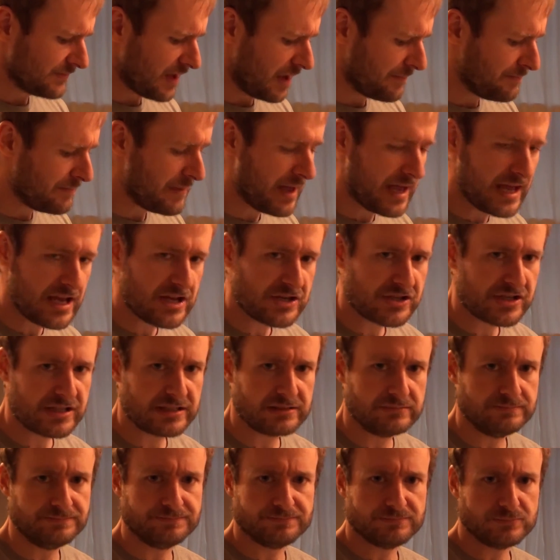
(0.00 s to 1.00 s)

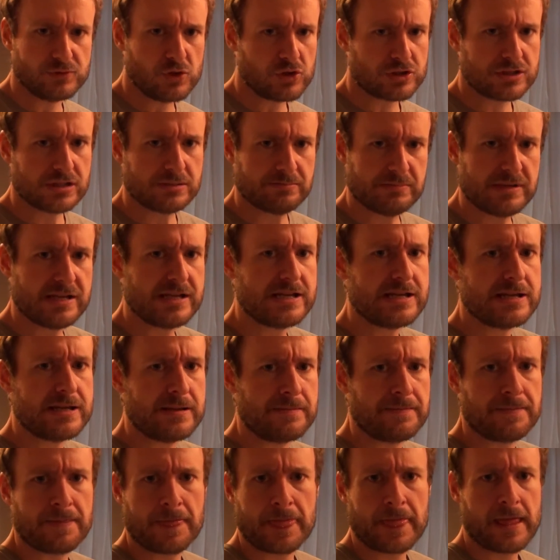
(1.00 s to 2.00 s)
amazing. Look at
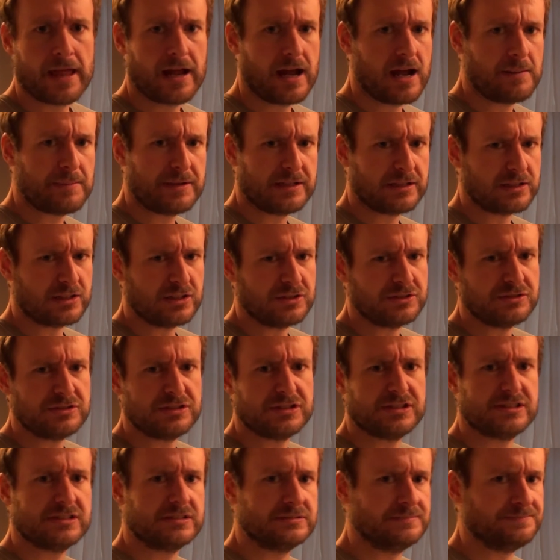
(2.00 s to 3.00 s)
me, I'm in
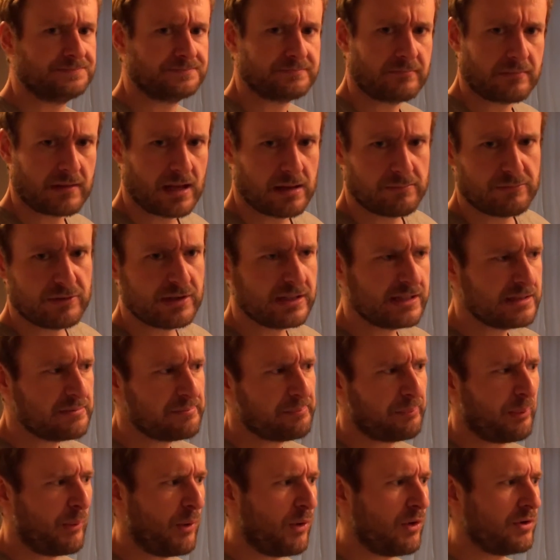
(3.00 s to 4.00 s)
London, I'm really
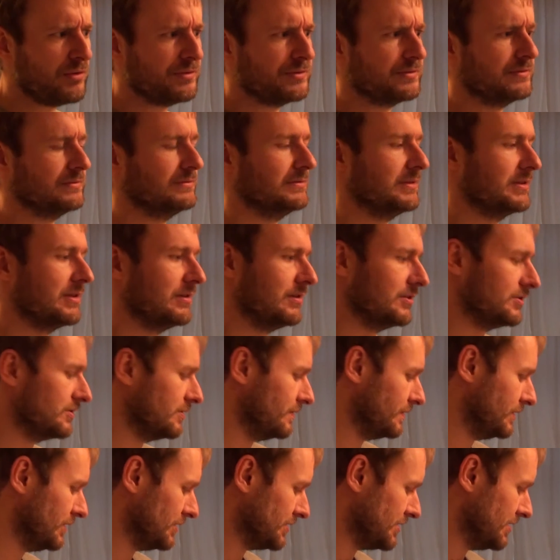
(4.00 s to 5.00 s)
important, sort of
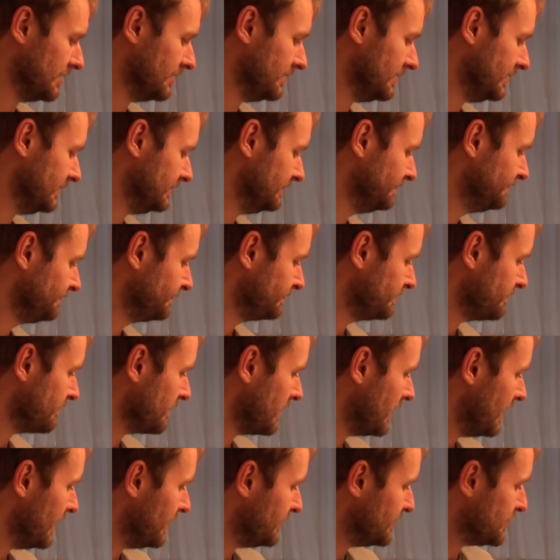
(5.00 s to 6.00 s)
stuff goes on. And
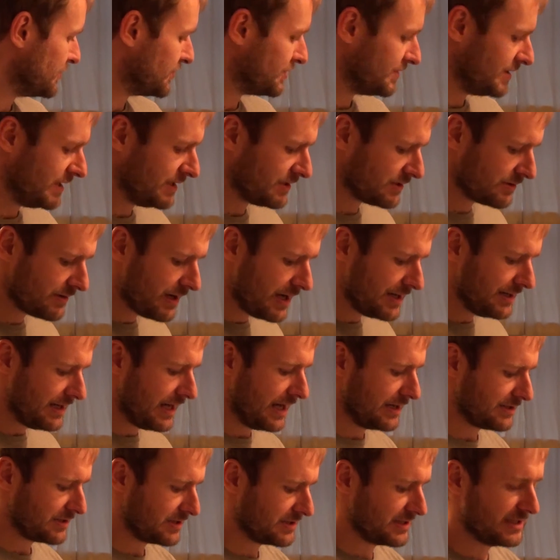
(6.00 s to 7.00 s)
it's quite
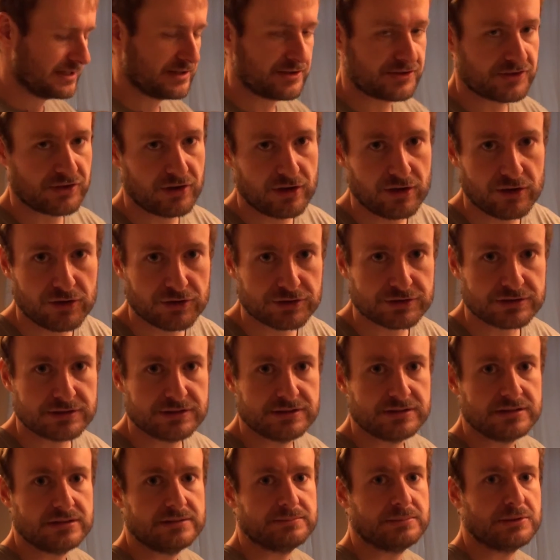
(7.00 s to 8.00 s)
nice to see the sort of
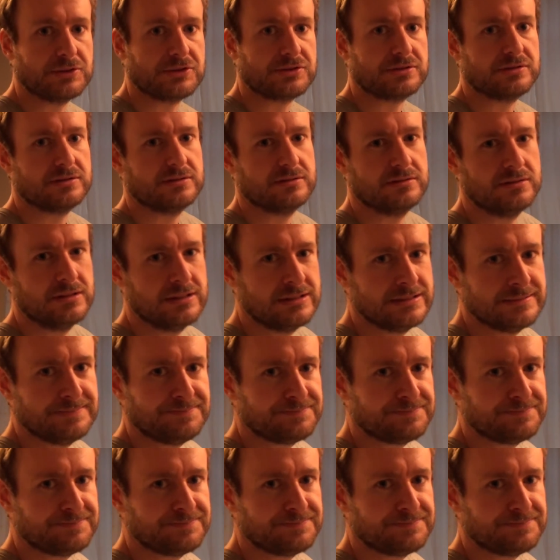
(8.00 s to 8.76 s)
hustle and the bustle and